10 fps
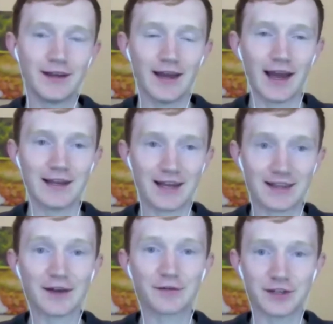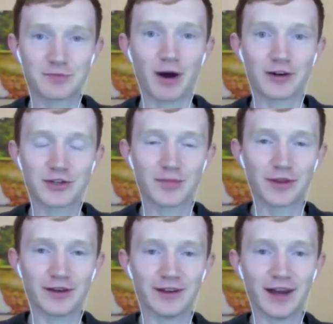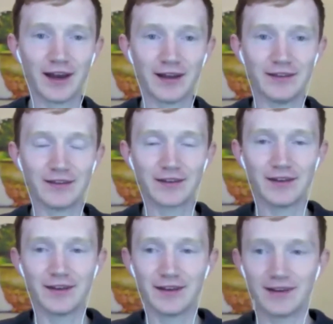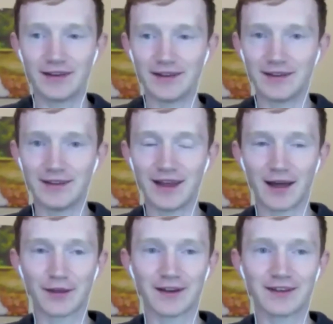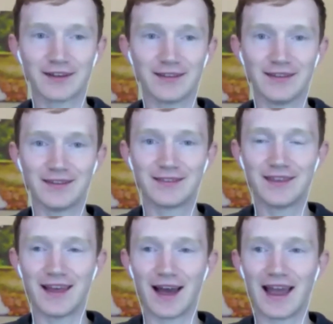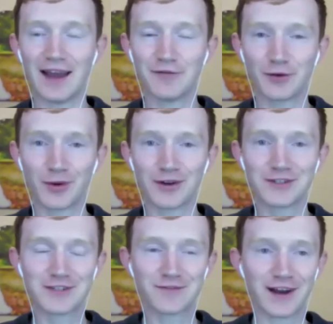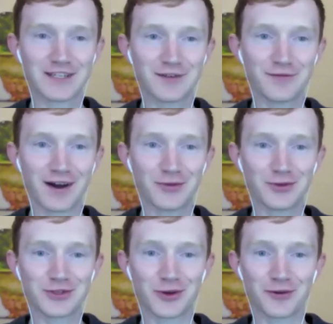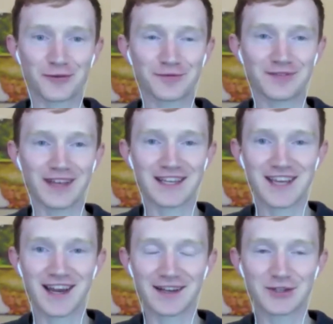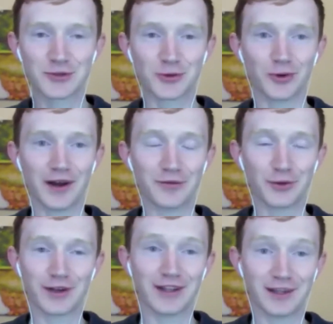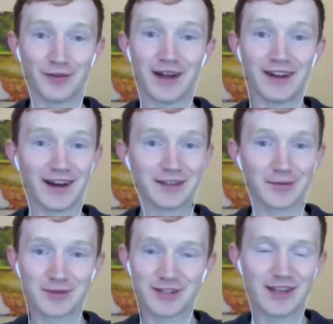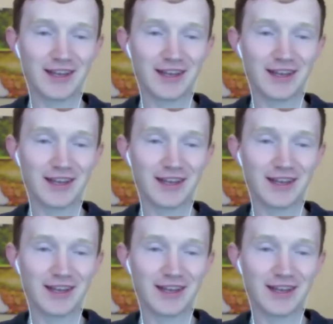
definitely sparked something. And I think everyone's fantasy value sort of gets hit. So if you look at Devonta Adams,